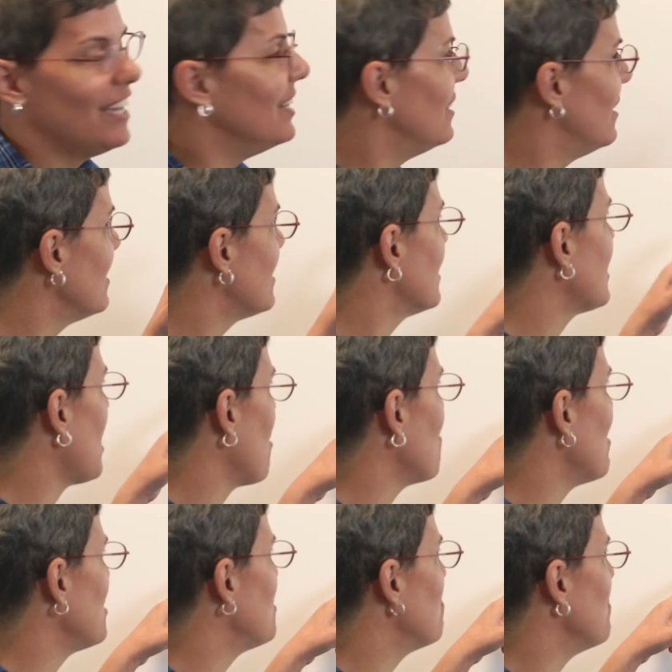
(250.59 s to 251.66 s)
this is how
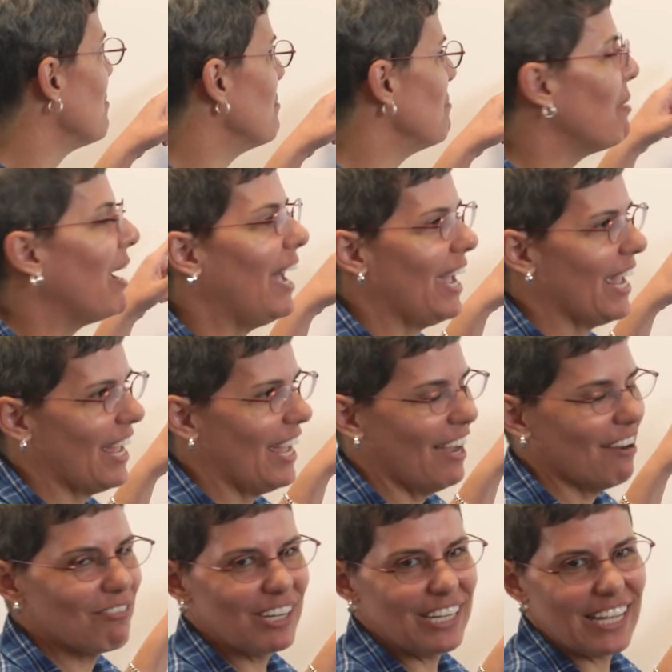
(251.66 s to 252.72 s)
much we would pay
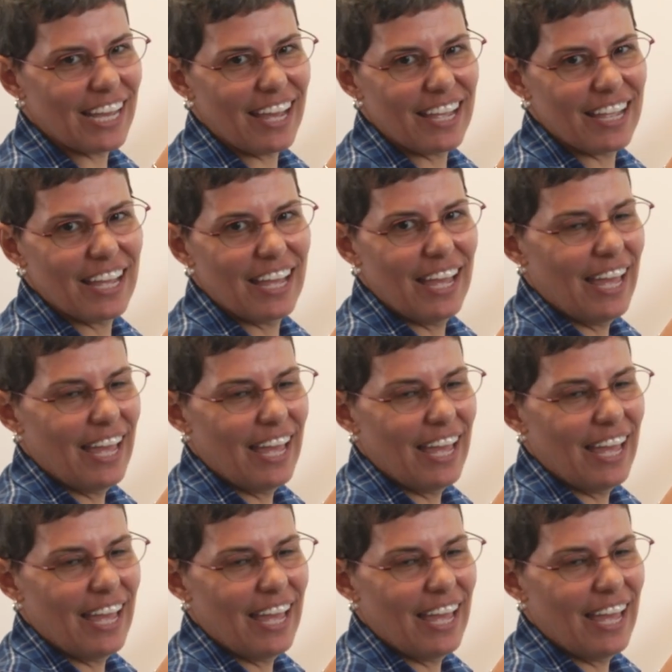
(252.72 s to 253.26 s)
every day.